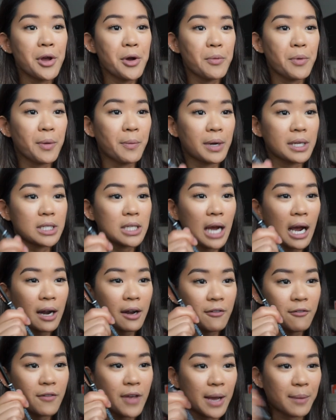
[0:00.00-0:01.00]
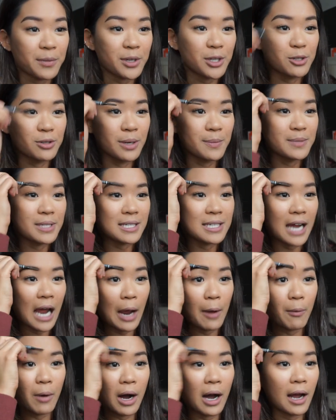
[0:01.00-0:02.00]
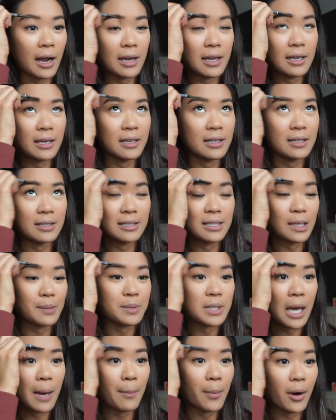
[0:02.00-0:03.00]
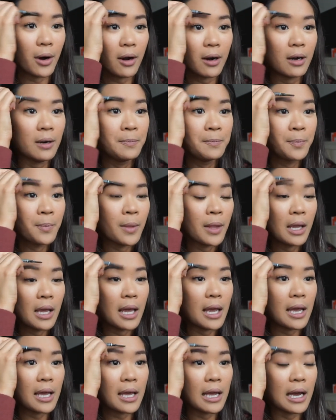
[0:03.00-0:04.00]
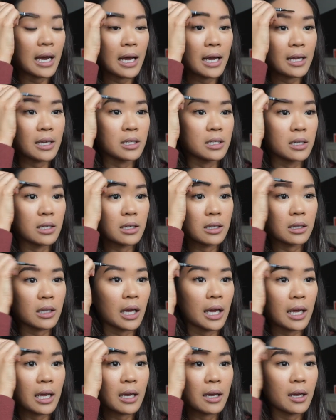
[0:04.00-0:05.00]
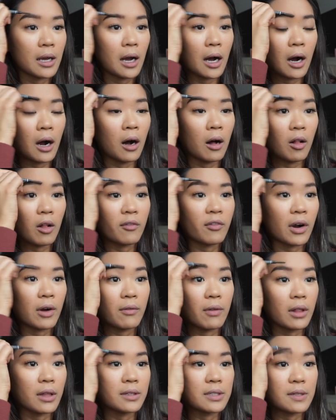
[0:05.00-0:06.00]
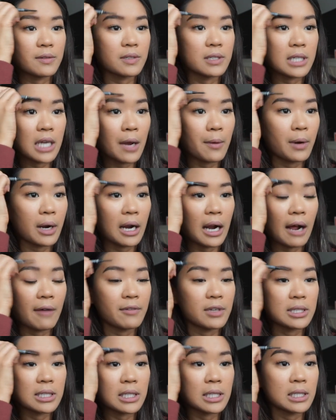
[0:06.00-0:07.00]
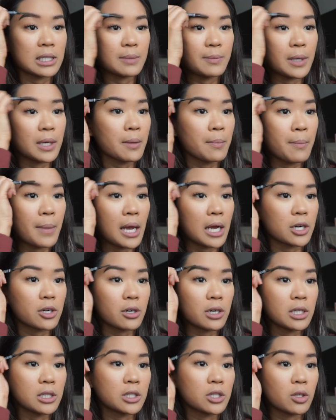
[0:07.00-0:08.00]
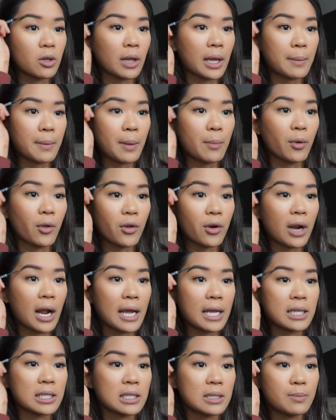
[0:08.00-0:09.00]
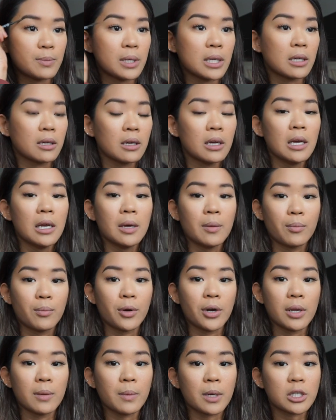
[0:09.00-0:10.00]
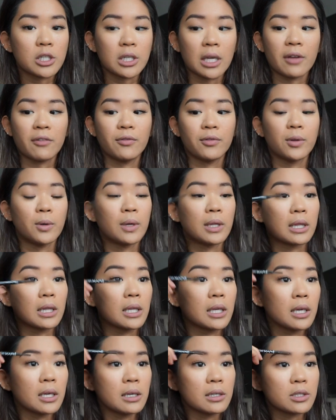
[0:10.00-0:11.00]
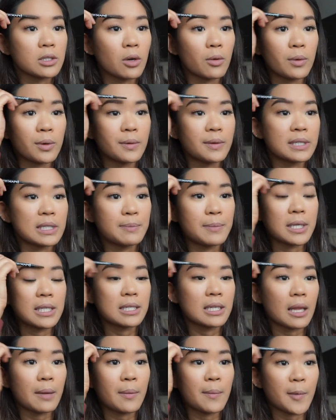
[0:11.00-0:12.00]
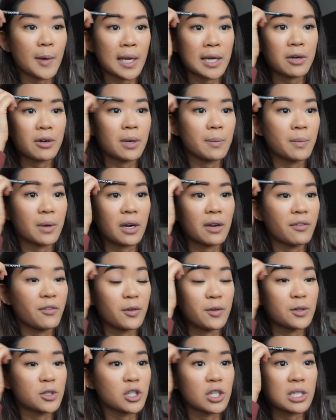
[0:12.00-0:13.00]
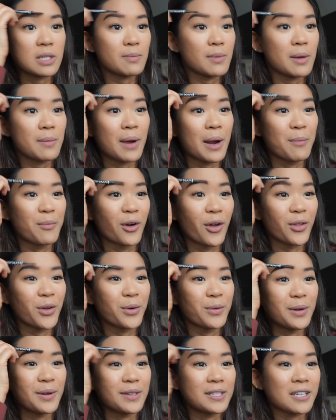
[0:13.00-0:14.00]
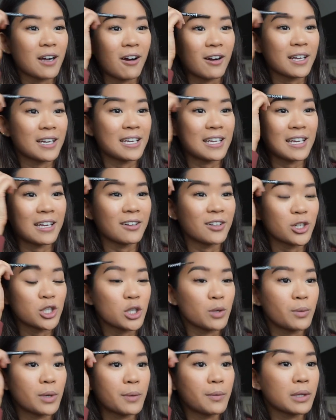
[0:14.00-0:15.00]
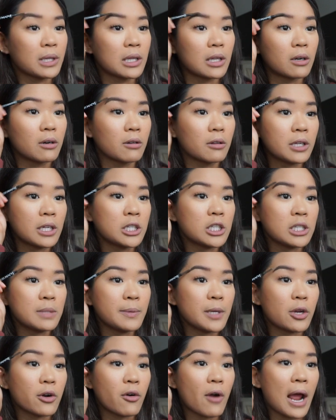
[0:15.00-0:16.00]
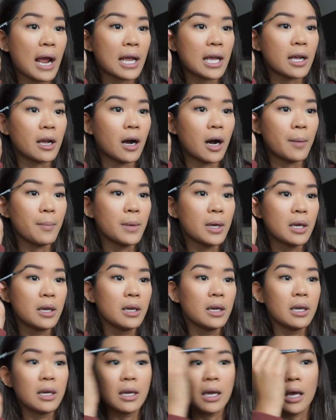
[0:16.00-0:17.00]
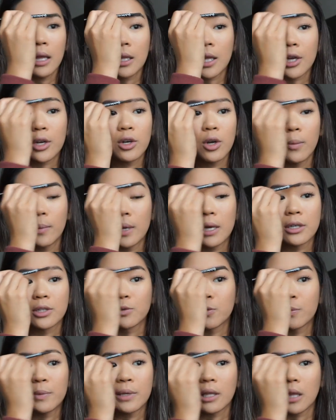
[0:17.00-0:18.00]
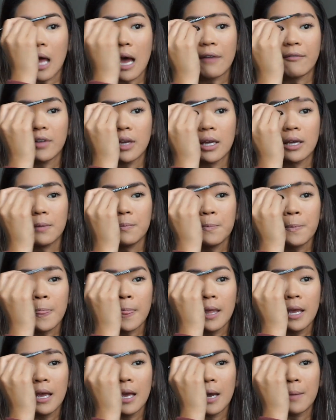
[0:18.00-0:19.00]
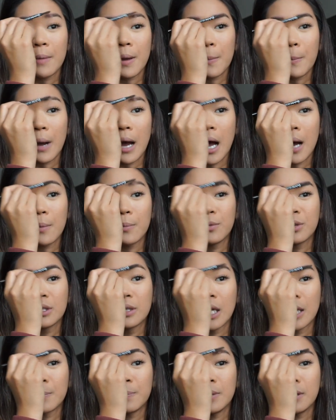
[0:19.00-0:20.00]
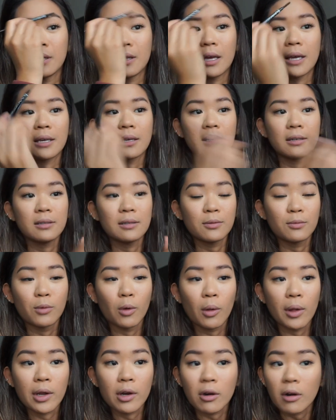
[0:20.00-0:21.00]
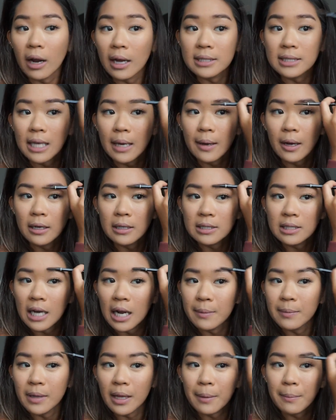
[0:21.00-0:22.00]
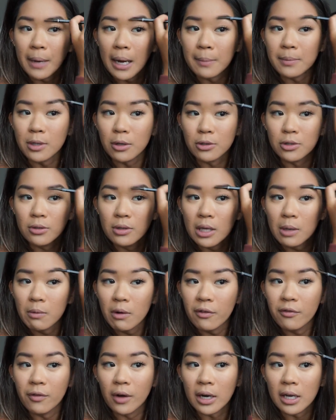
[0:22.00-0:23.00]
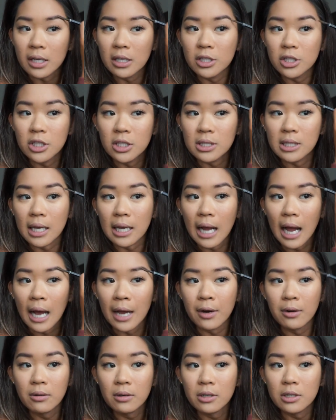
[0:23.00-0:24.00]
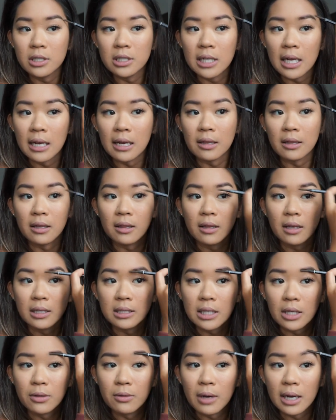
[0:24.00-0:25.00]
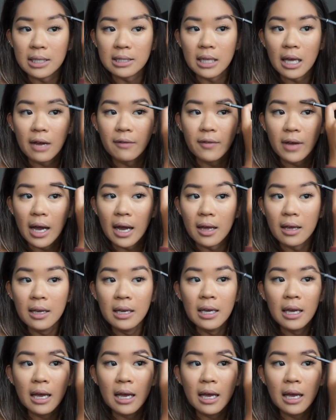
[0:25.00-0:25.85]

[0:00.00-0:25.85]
We went on a family trip to Taiwan in September, and like all of our relatives in Taiwan obviously speak Mandarin. So like my brother and I can speak pretty much like fluently. So we would speak to them in Mandarin, but if it was just me and my brother, we would talk in English, and we would literally just be cracking up, and like nobody else would be laughing. And my mom would like be like rolling her eyes at us, and I'd be like, Mom, don't you think we're funny? And she's like, I don't understand the things that you guys laugh at.